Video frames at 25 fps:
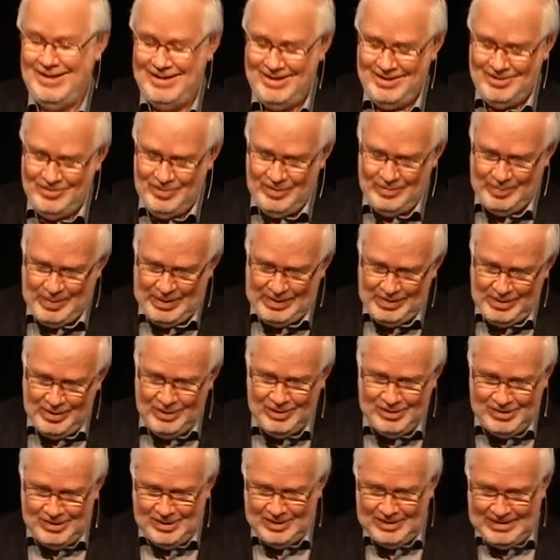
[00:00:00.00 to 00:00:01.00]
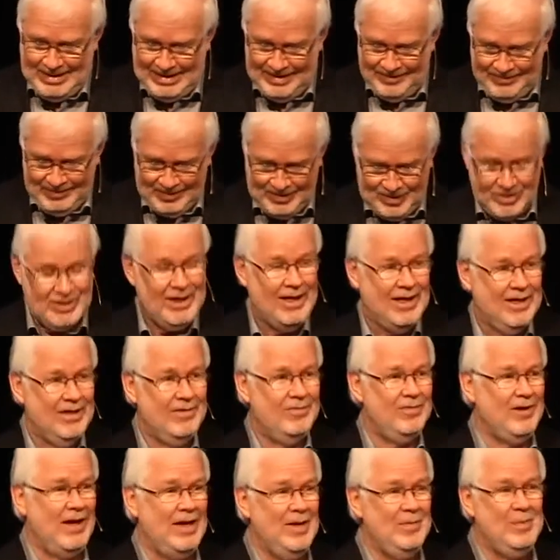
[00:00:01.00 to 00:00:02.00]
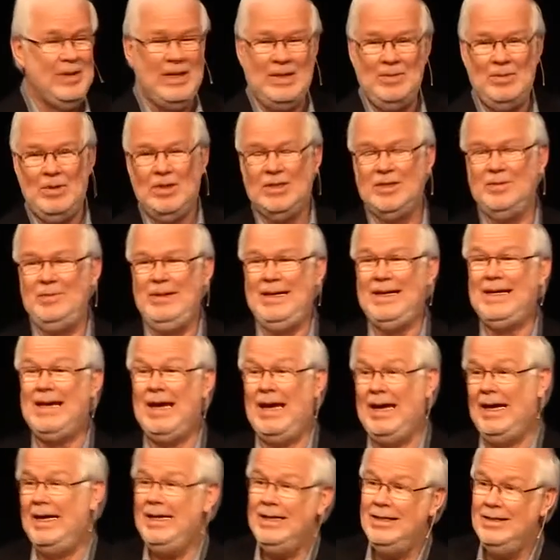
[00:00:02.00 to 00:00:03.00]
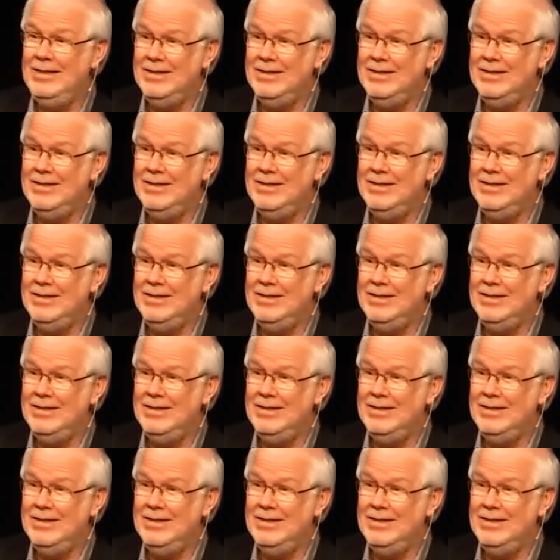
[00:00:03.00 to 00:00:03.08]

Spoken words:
We've been used to David trying to find people to be kind